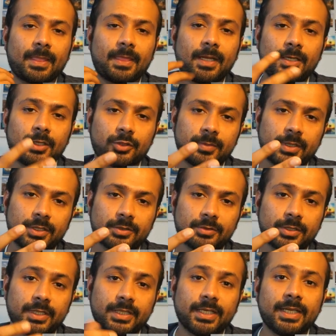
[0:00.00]
Third document you
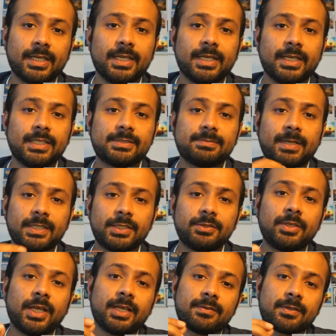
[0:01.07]
need it's better
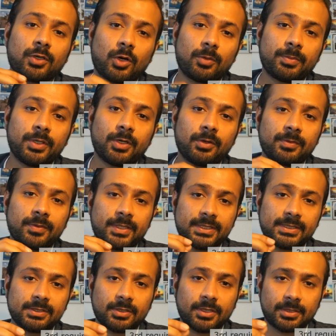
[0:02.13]
to have a copy of
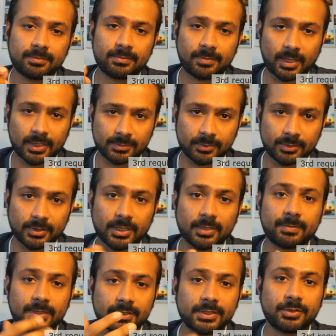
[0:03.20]
his or her passport, the
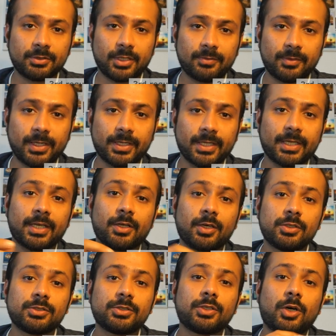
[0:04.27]
person you are inviting, and
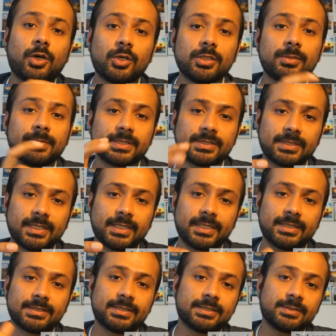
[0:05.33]
also all the personal
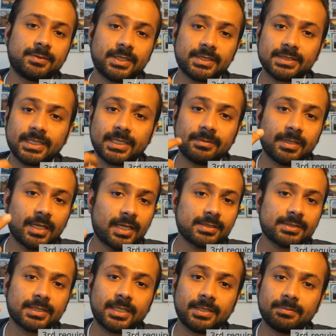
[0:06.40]
details his first name,
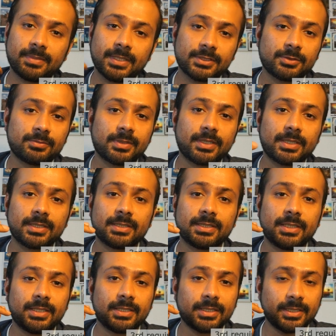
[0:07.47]
last name, place of birth,
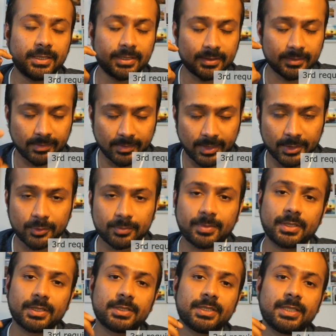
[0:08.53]
date of
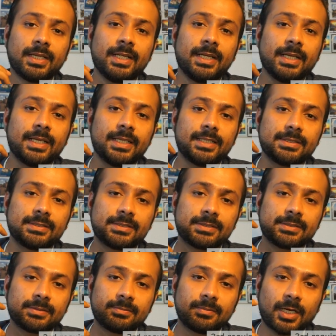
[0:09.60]
birth, his
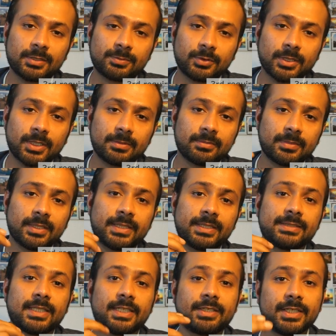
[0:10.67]
passport number,
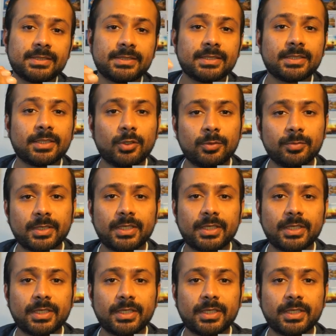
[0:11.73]
his address in the home